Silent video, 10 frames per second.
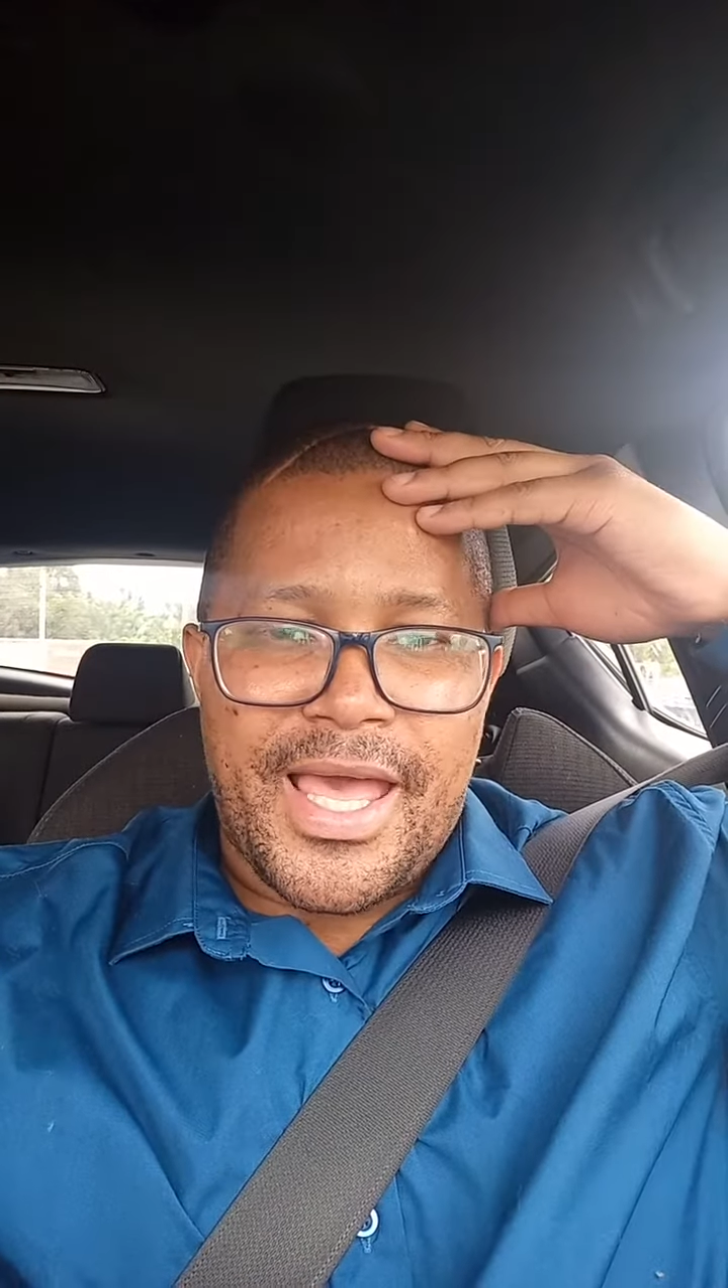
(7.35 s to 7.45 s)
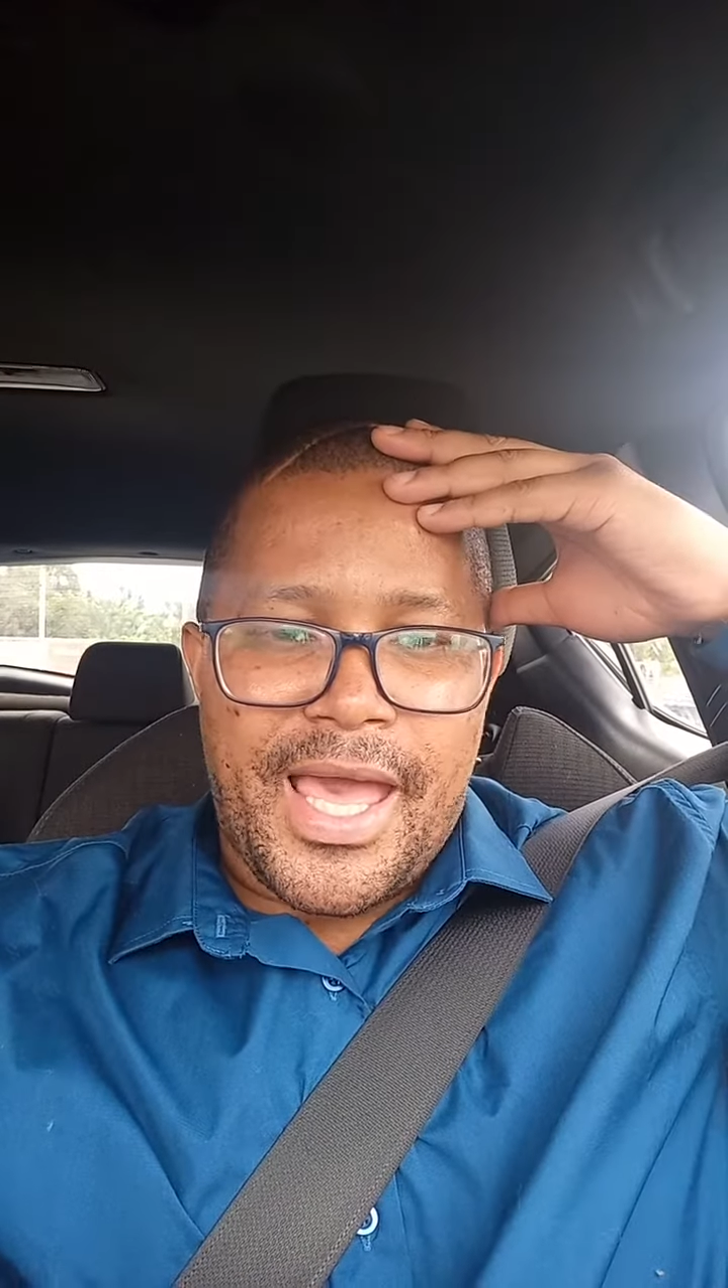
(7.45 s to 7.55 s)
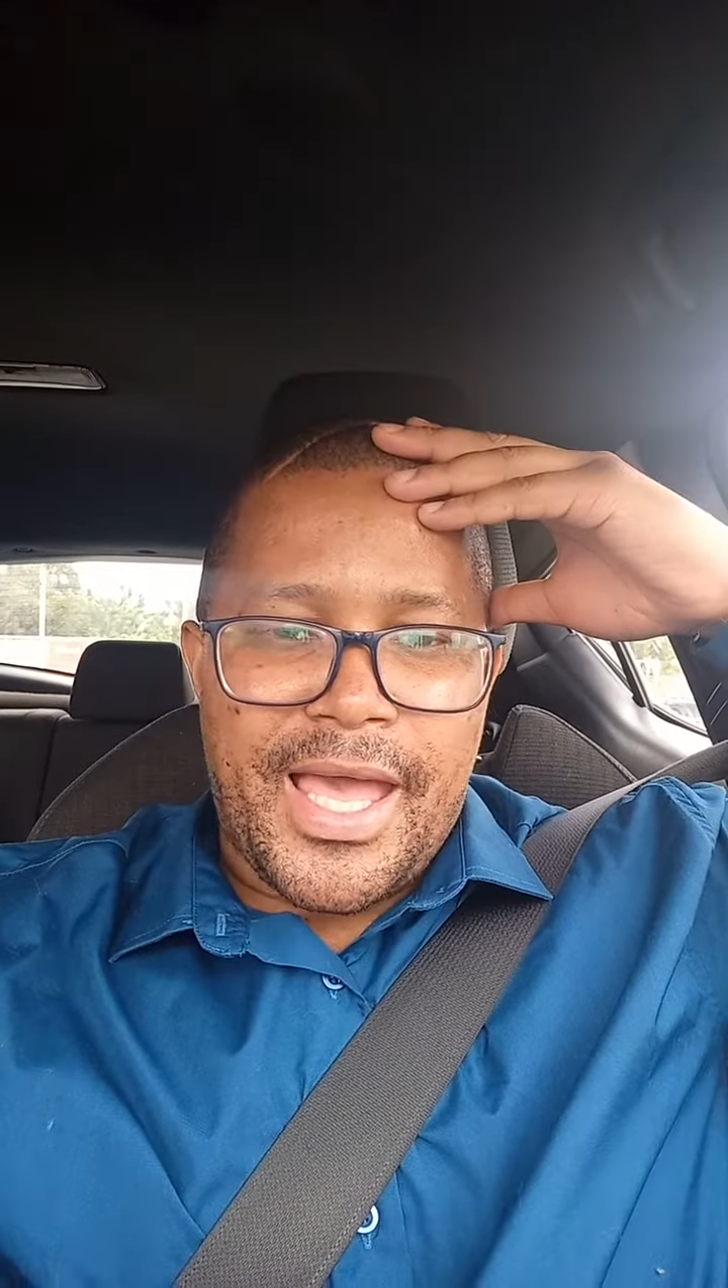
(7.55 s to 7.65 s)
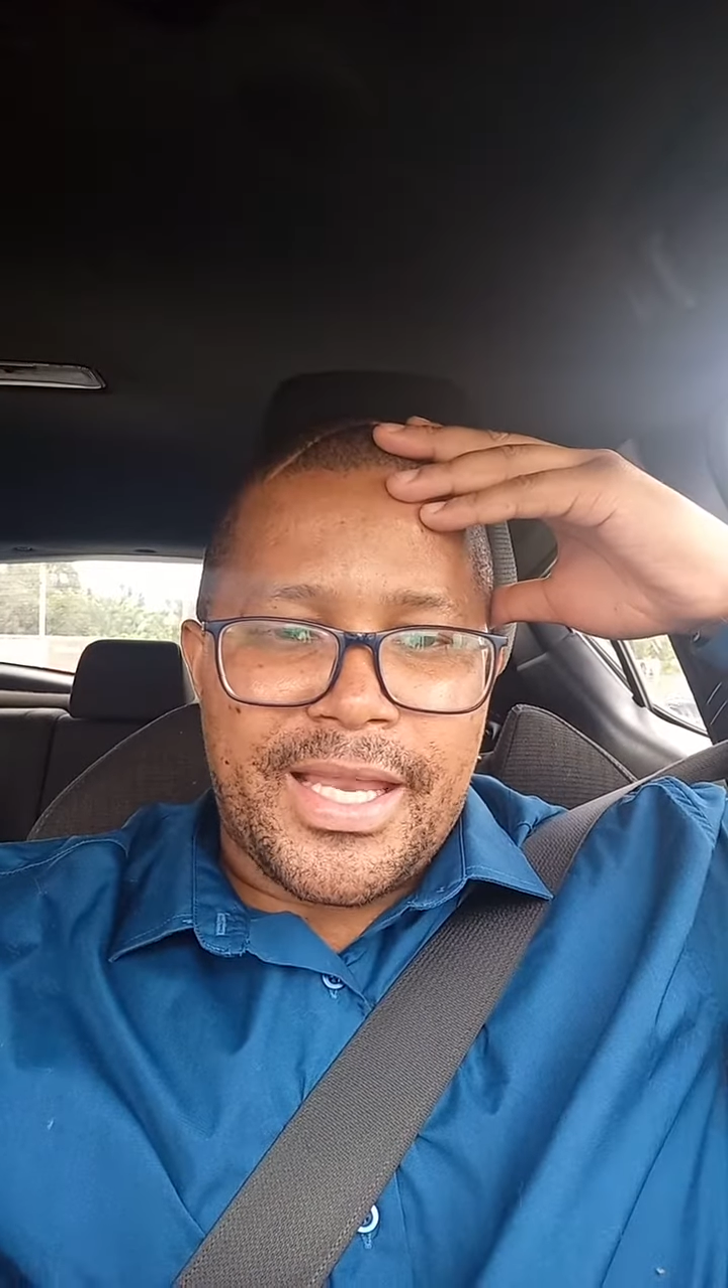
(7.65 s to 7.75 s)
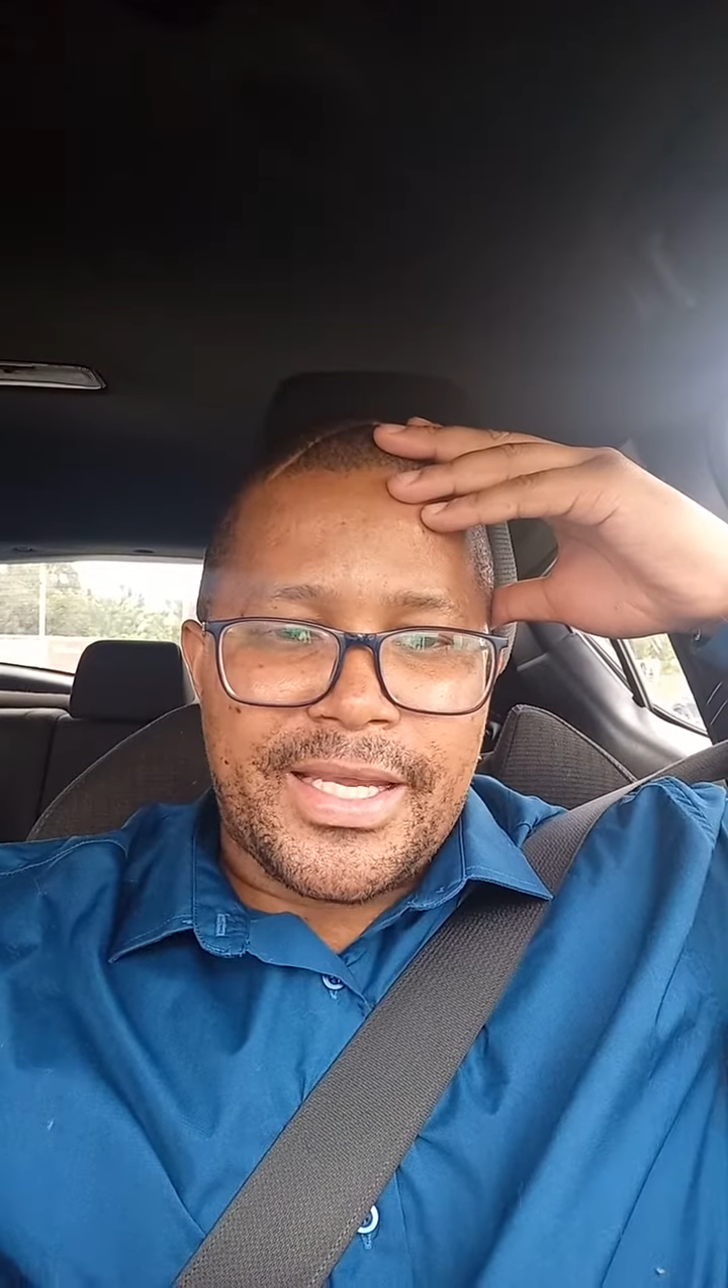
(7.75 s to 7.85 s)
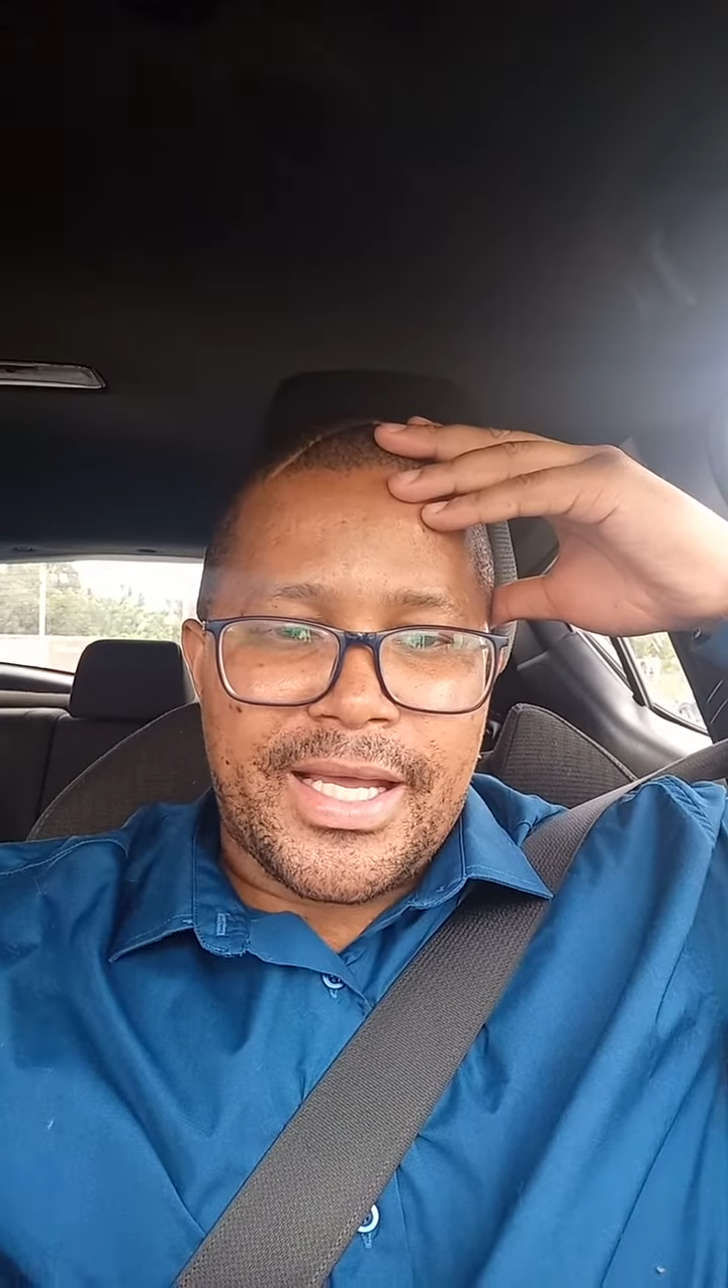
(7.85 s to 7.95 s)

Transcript: And